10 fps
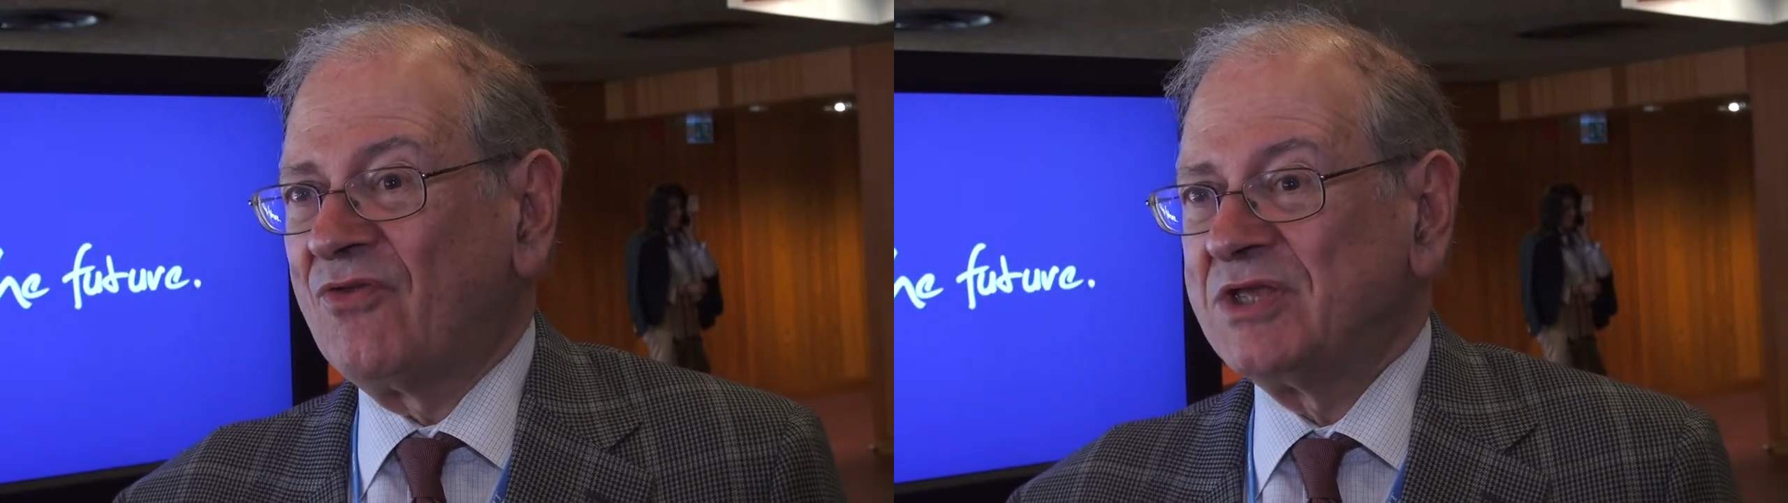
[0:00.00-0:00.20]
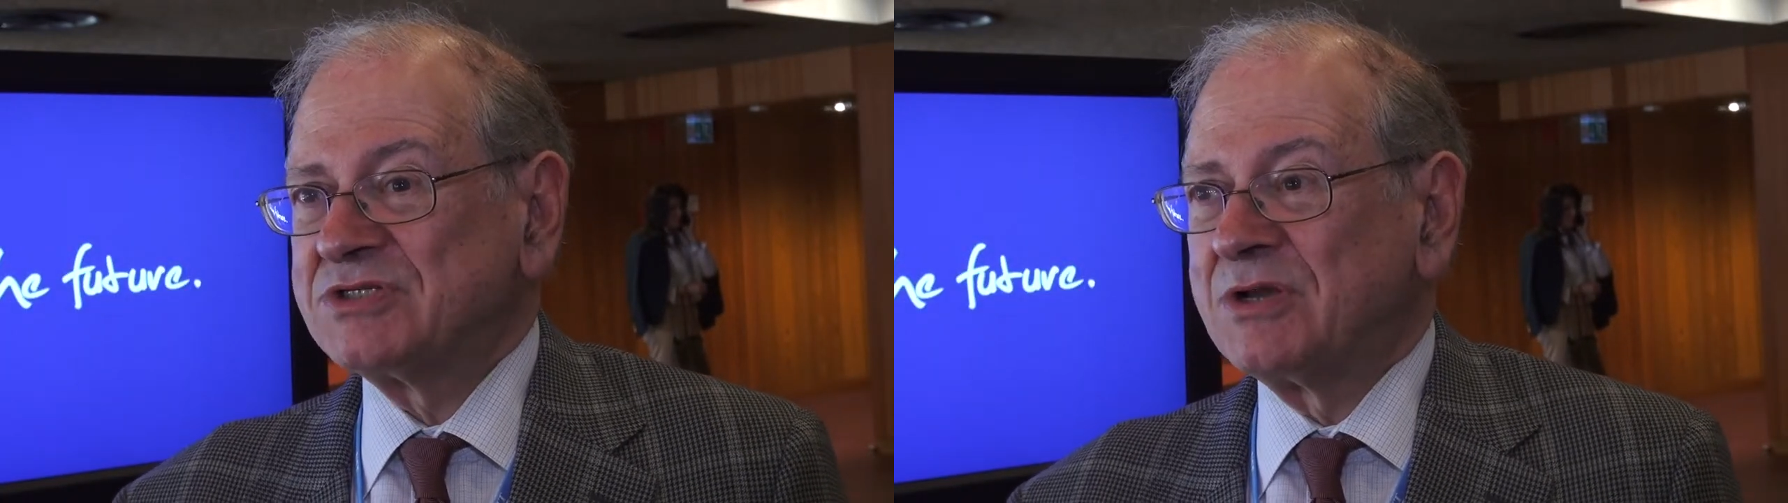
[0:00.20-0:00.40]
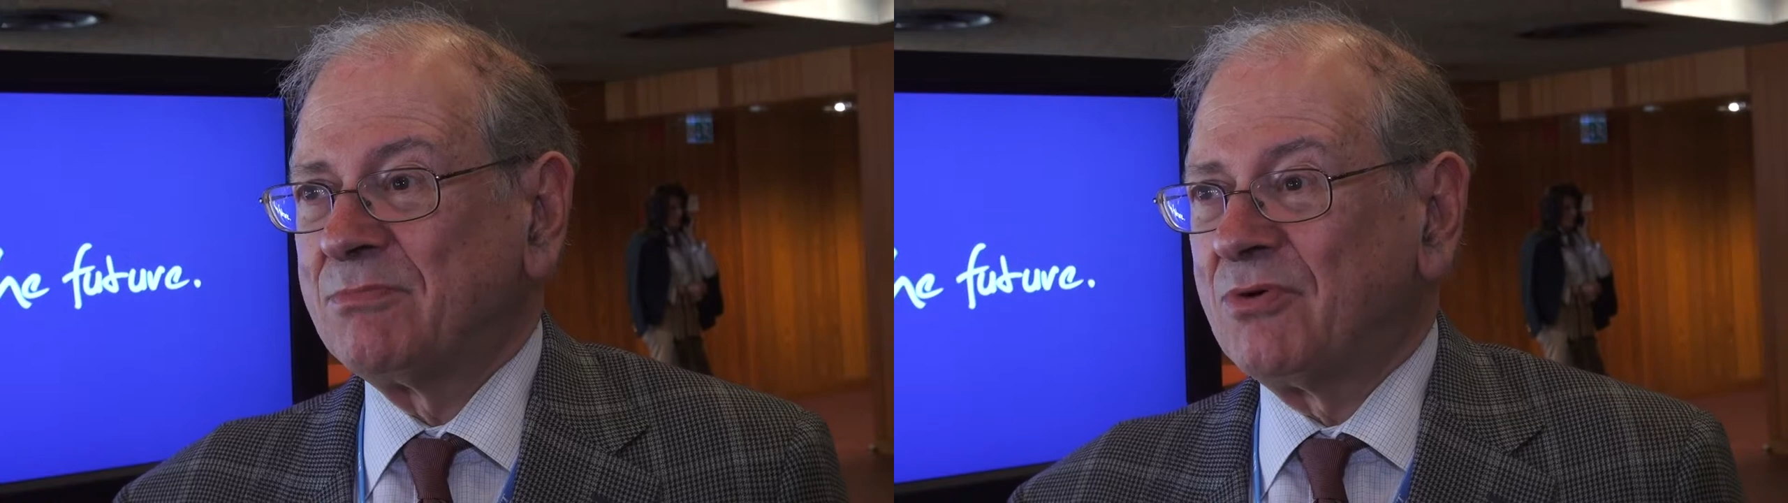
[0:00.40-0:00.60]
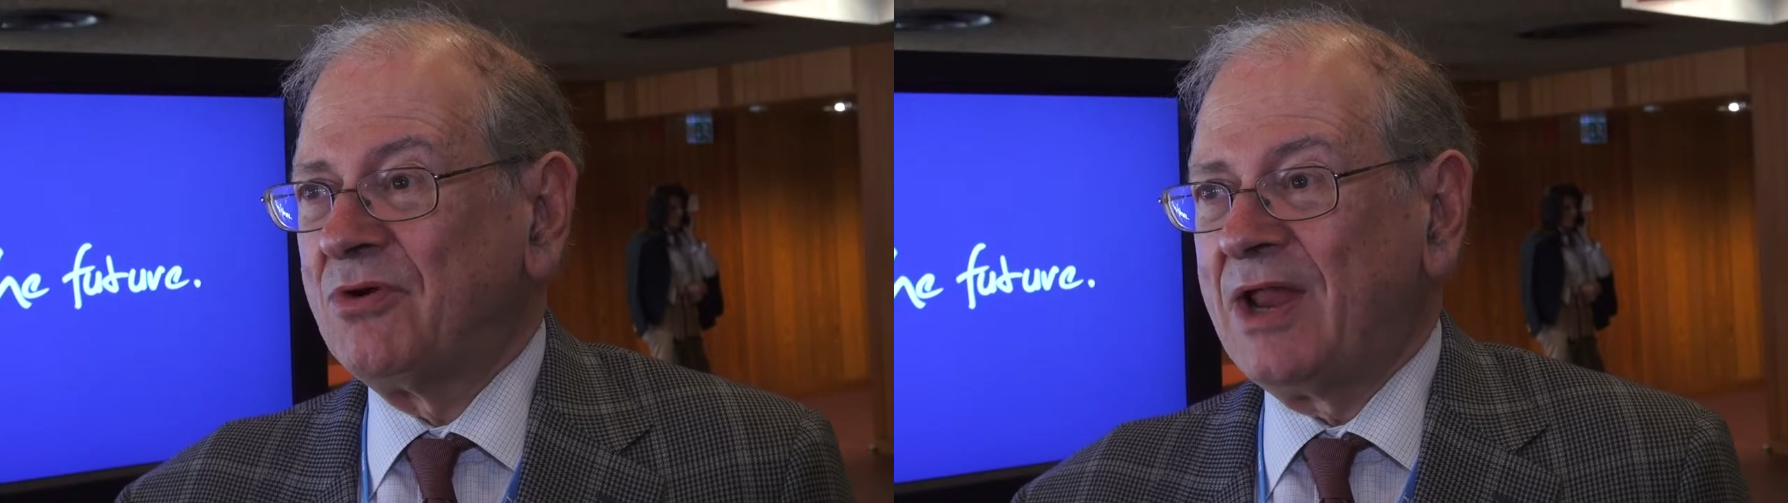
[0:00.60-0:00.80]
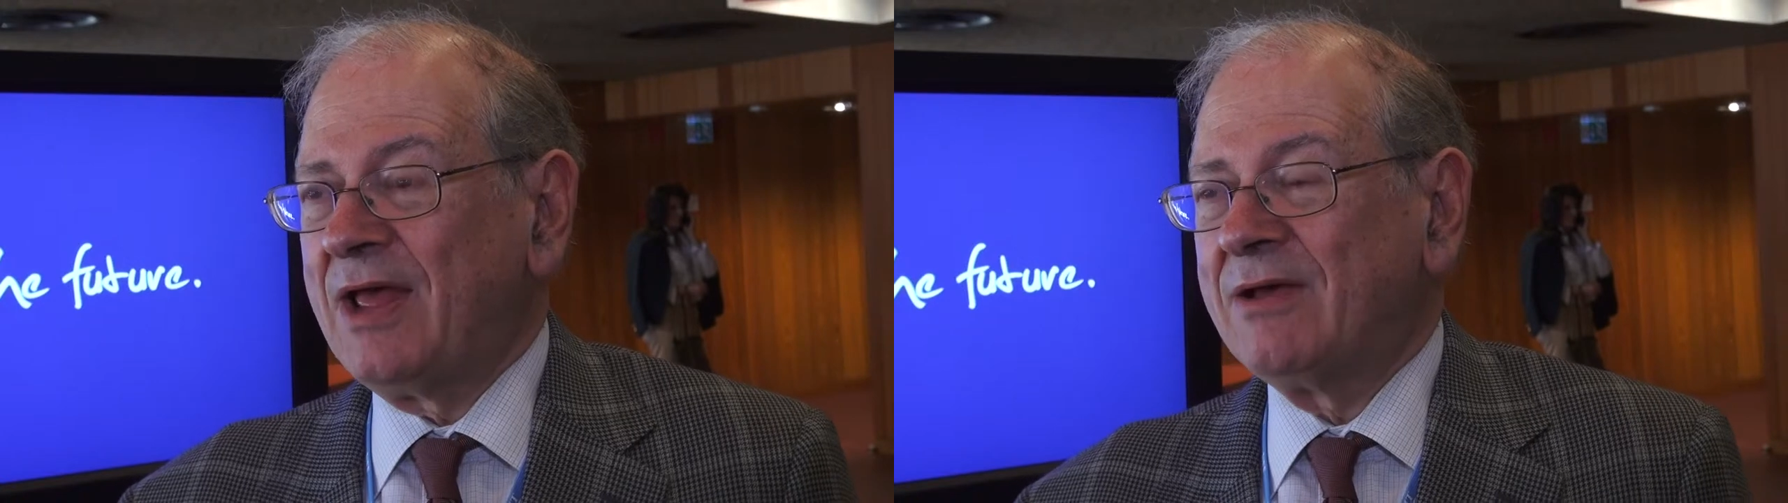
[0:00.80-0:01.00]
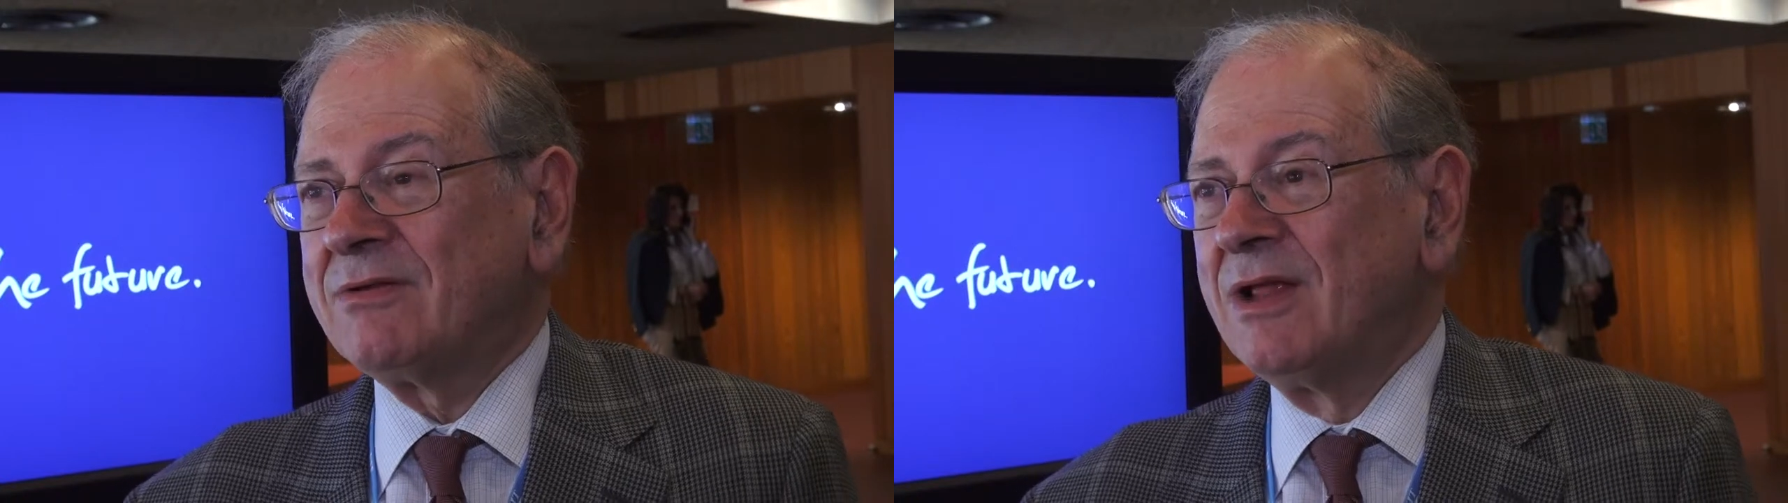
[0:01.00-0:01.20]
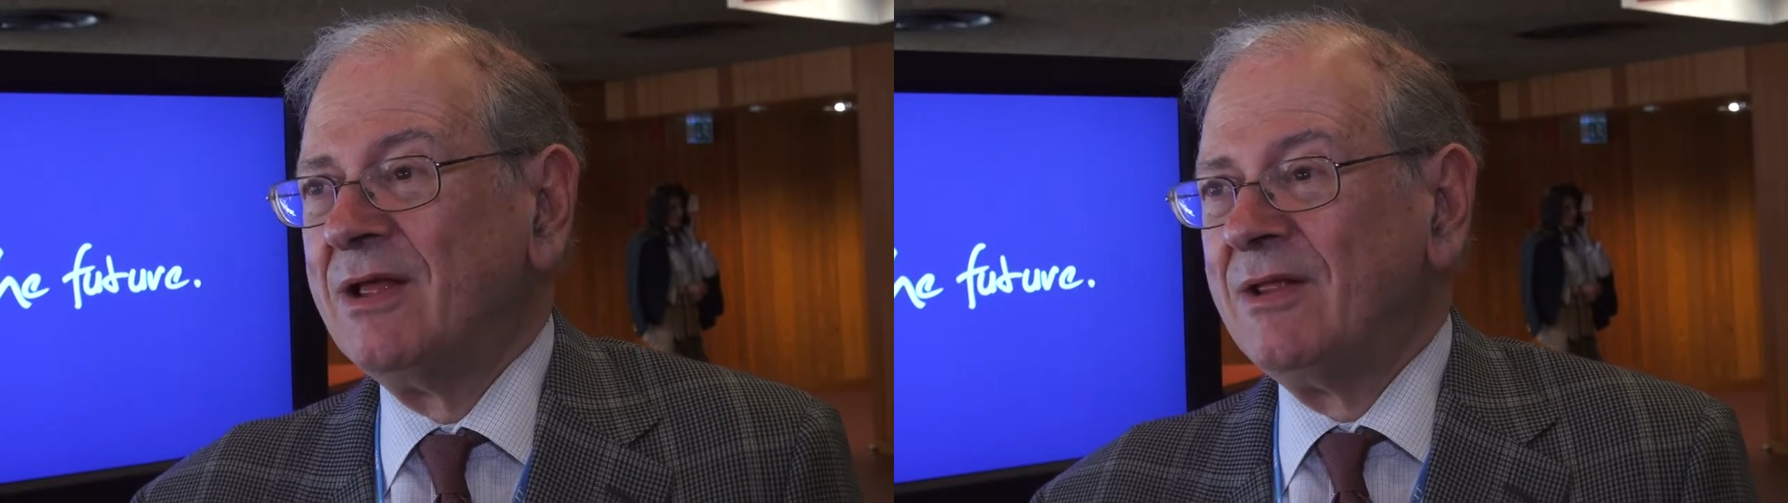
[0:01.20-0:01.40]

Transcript: things can burn down.